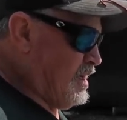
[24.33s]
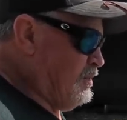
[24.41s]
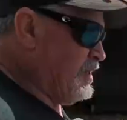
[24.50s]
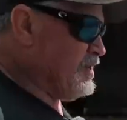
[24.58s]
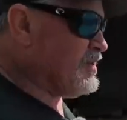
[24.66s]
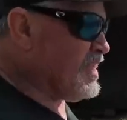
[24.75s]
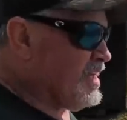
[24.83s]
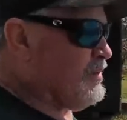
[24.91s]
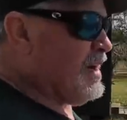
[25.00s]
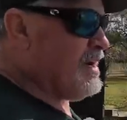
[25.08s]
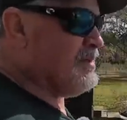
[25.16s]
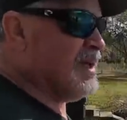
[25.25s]
But you're thinking,
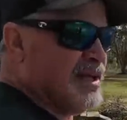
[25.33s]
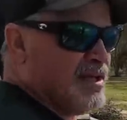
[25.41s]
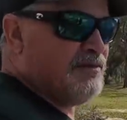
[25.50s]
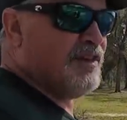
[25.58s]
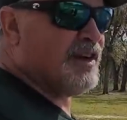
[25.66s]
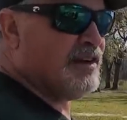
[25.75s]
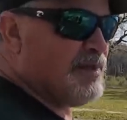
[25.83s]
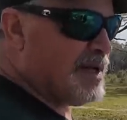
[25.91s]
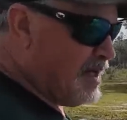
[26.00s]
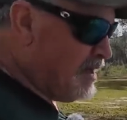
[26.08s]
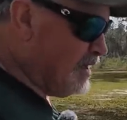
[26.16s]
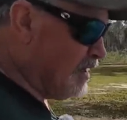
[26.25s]
wait a minute, in the very
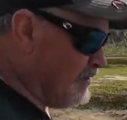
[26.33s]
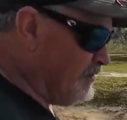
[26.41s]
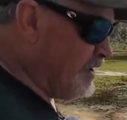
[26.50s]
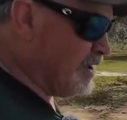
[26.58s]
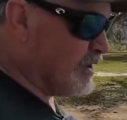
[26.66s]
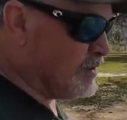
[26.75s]
beginning of the video,